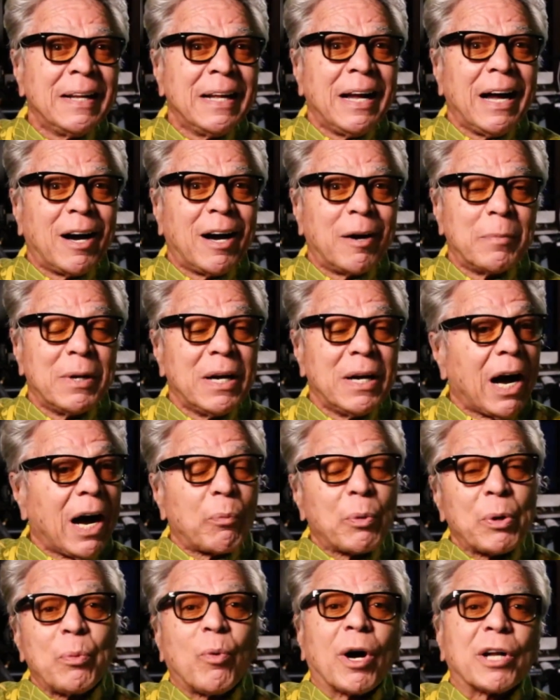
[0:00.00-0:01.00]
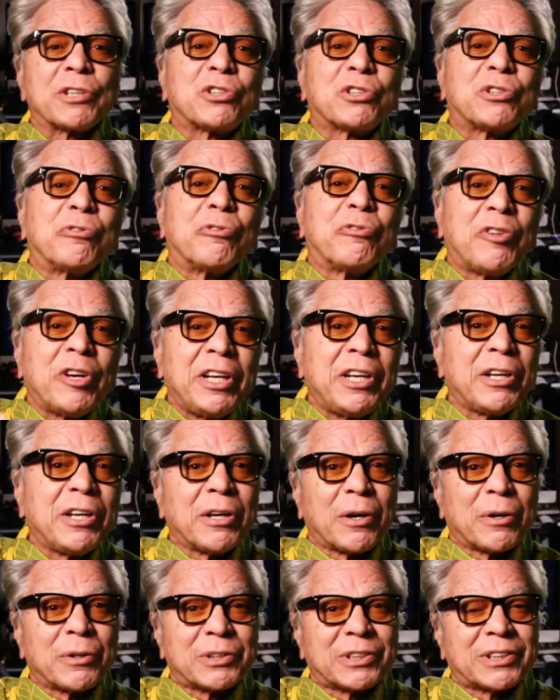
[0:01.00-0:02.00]
Um, we watched
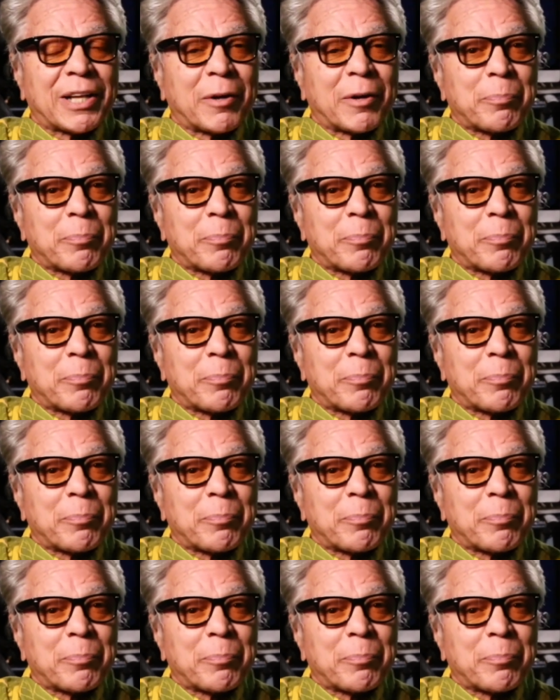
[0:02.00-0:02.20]
videos that